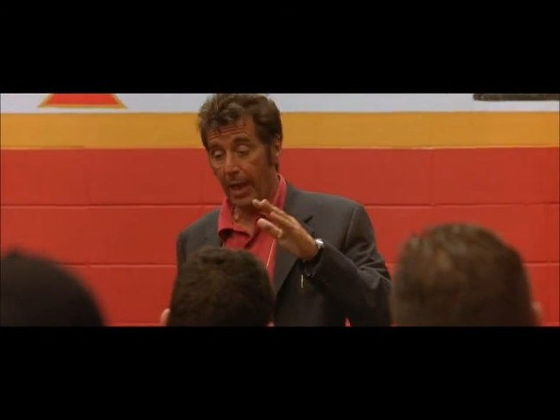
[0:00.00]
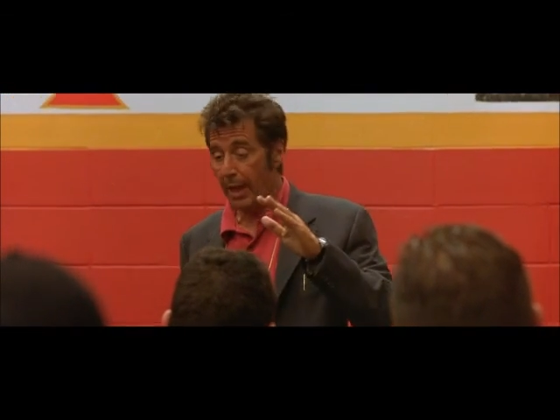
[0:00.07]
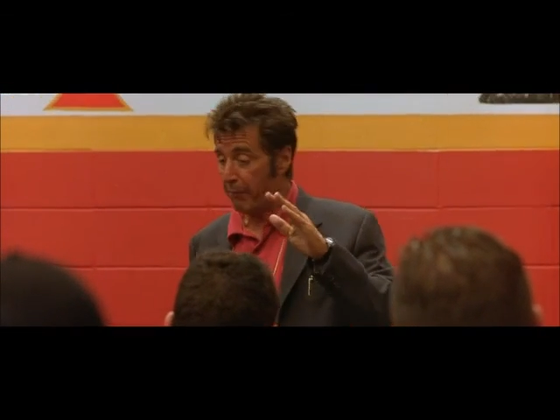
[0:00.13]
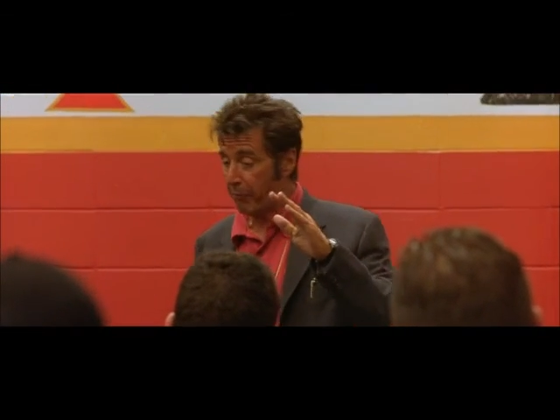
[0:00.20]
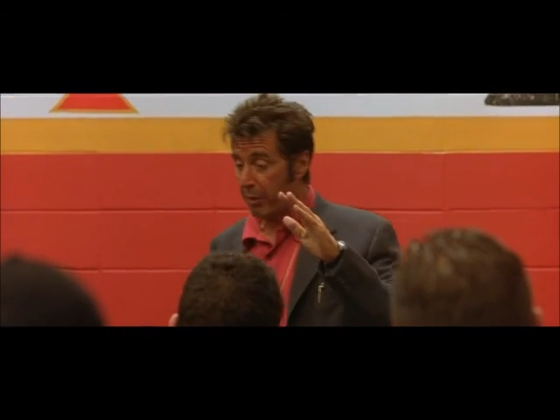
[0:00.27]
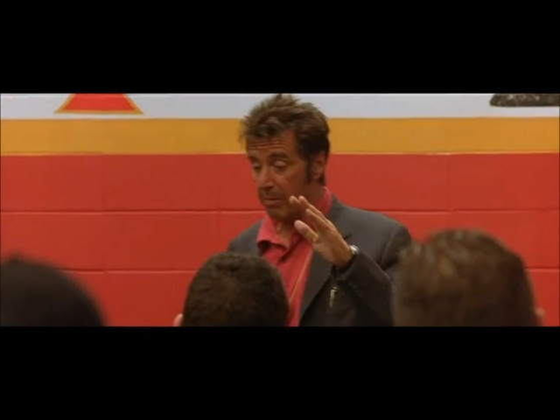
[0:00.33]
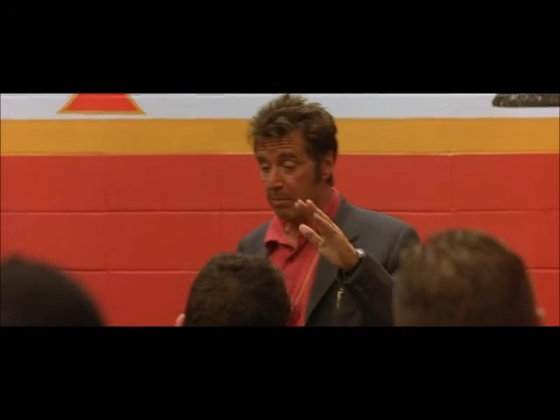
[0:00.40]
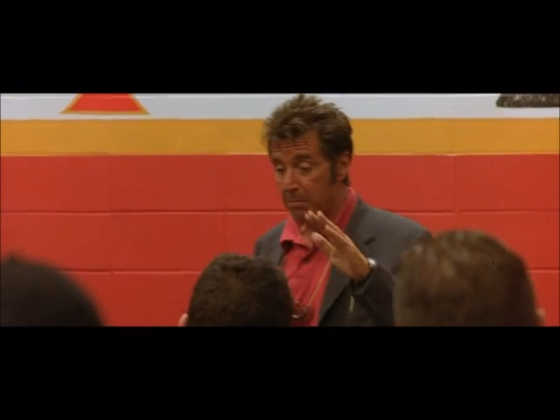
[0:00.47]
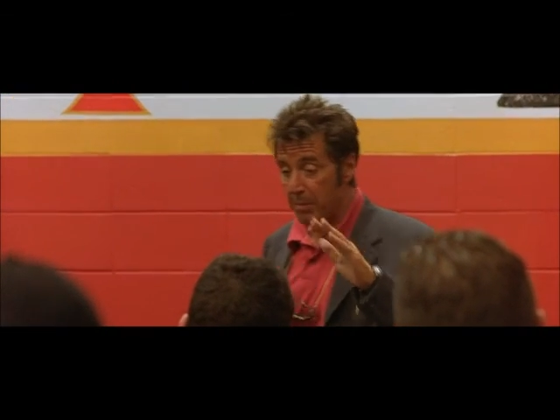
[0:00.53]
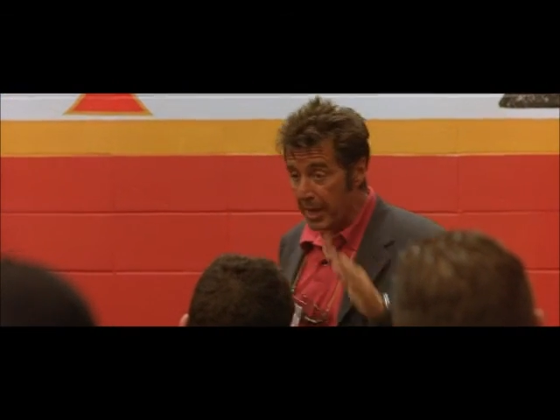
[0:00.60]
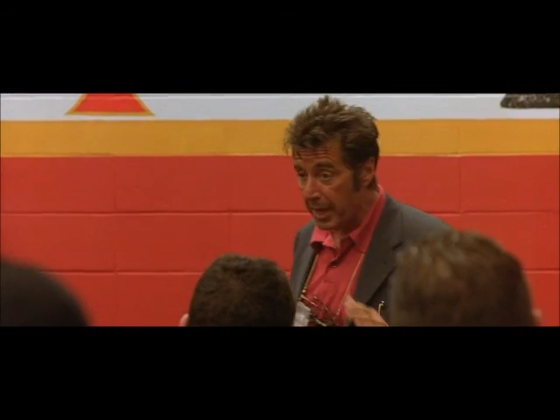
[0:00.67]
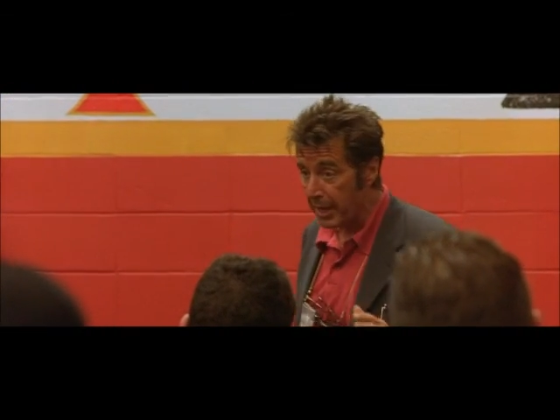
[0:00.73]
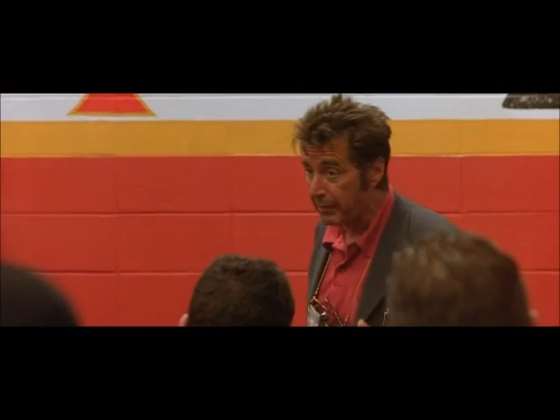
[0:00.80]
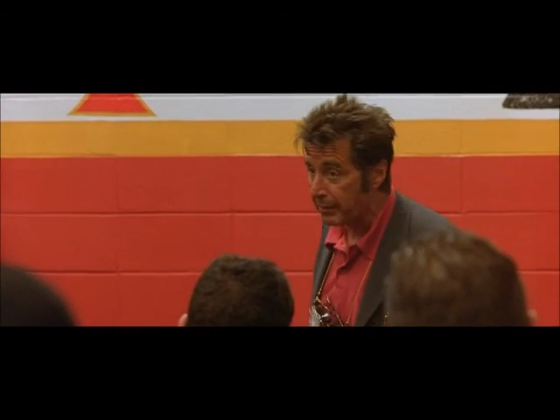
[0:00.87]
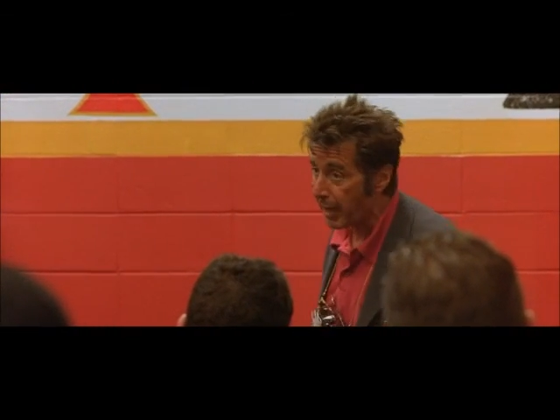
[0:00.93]
every
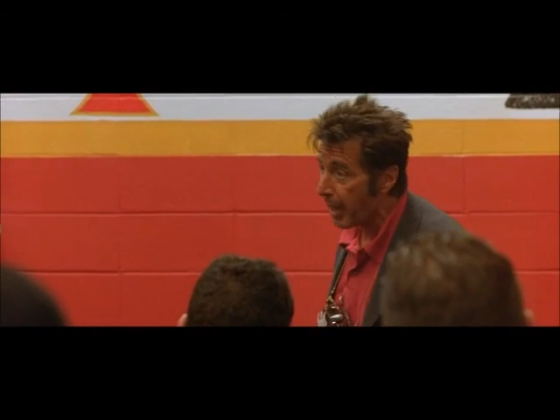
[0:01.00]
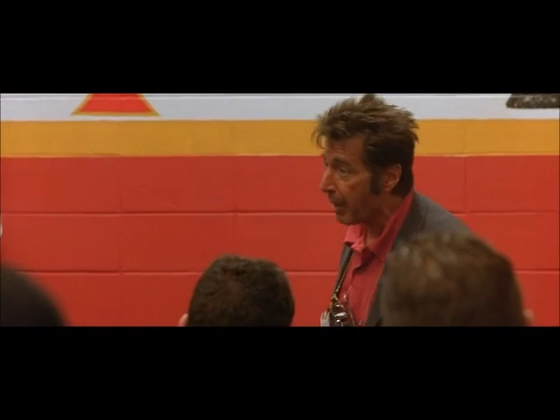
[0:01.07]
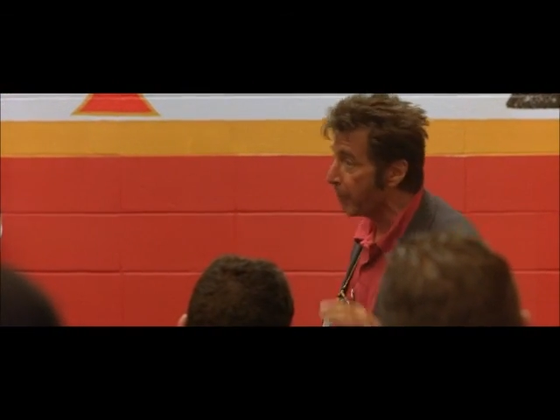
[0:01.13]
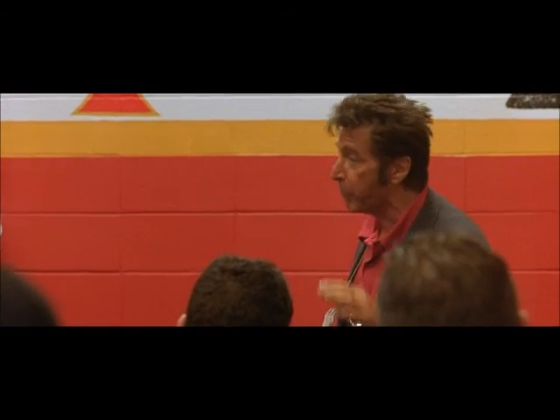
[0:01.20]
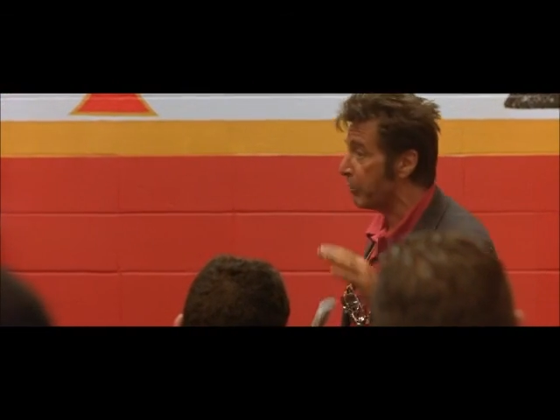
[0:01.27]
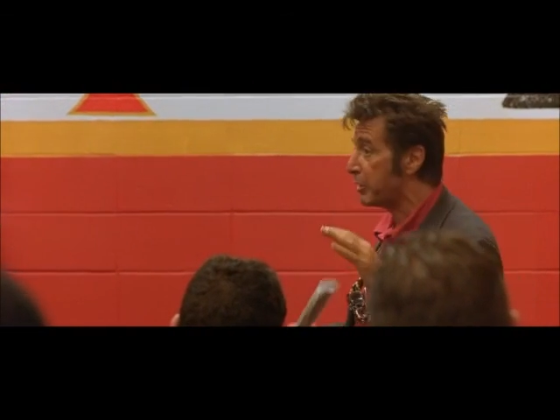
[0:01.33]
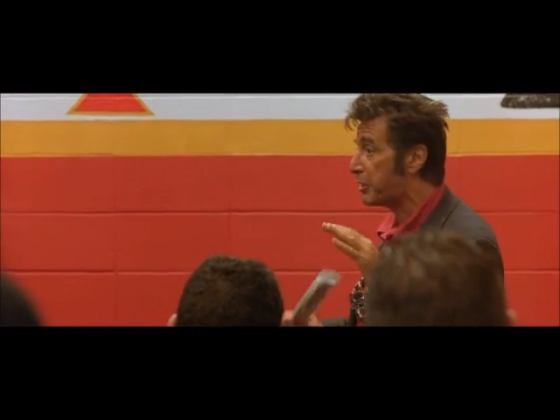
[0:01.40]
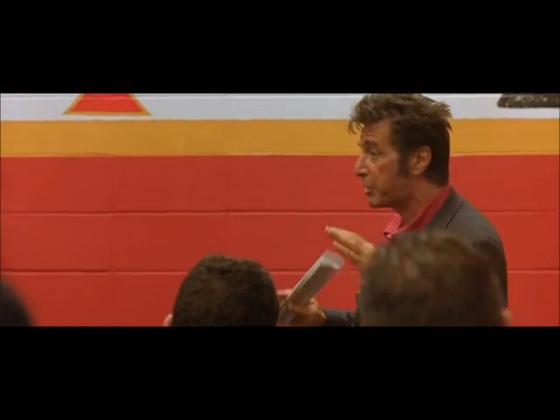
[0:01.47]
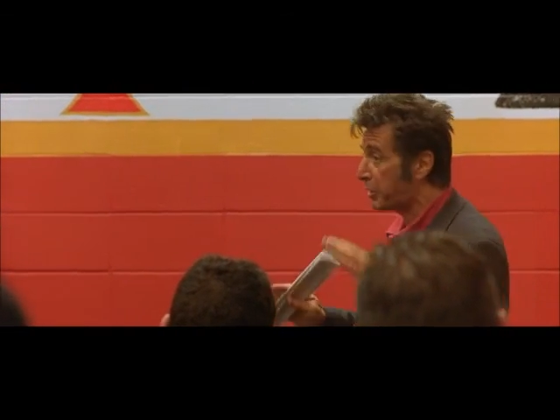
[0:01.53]
minute, every